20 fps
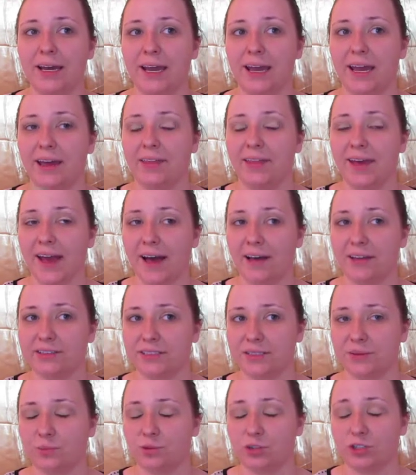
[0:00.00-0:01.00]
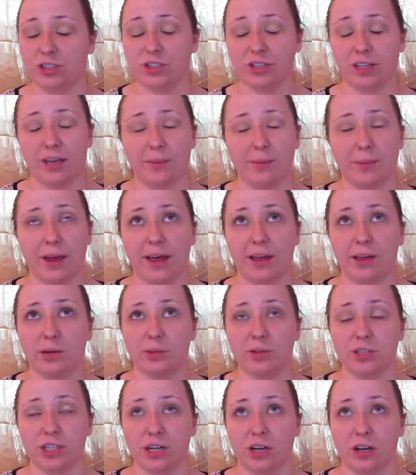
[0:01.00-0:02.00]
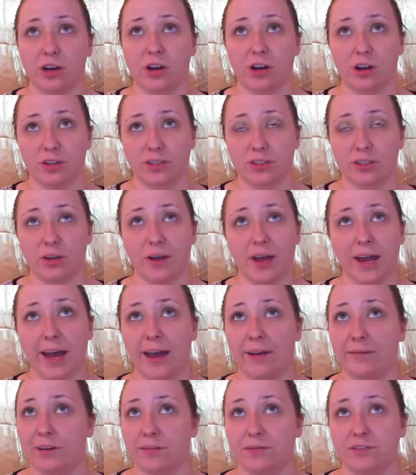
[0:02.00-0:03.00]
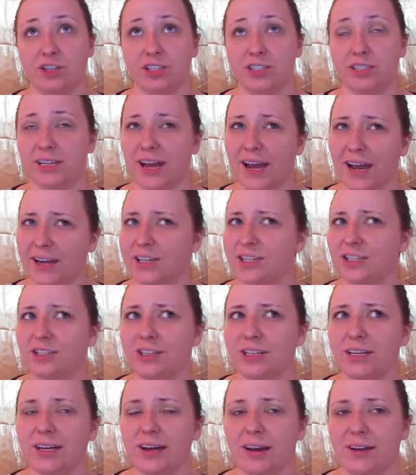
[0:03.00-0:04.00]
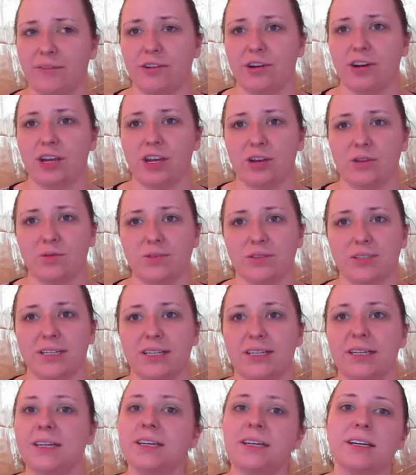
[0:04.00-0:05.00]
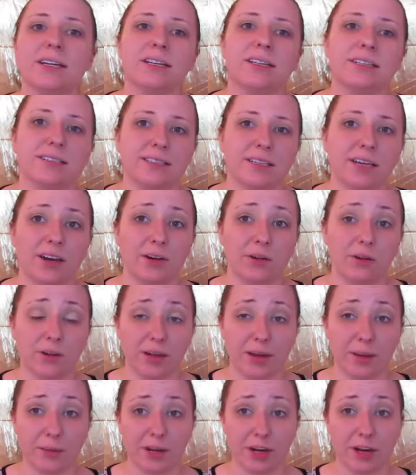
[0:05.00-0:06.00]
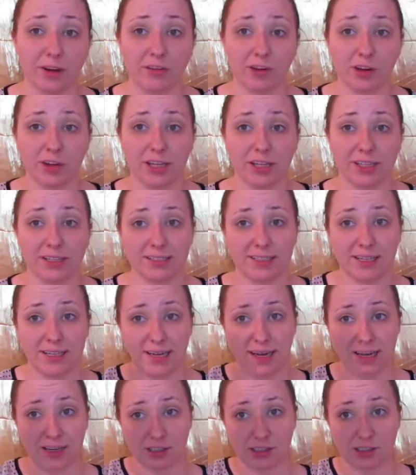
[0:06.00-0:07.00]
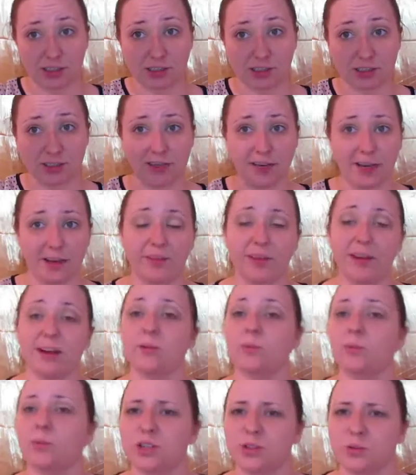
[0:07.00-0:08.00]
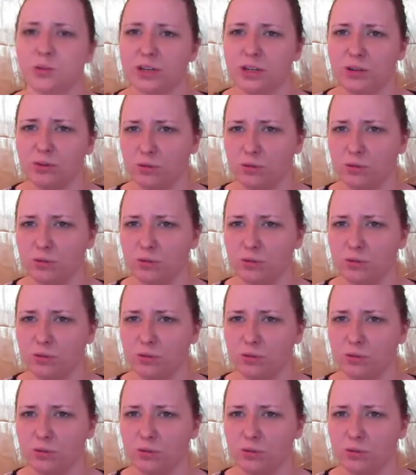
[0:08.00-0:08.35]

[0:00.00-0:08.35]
and the Alice in Wonderland palette, which I also have. I've just actually never used it. So let me know if y'all would like to see that down there, which one you